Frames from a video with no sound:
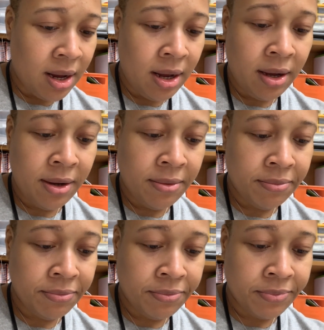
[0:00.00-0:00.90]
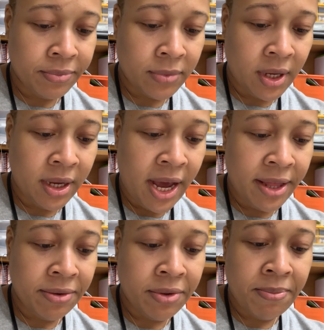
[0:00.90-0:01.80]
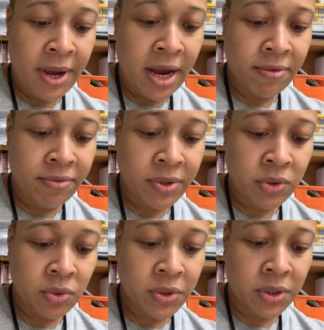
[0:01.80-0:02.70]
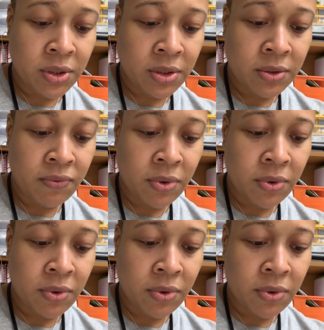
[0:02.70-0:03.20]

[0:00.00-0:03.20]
gather the math resources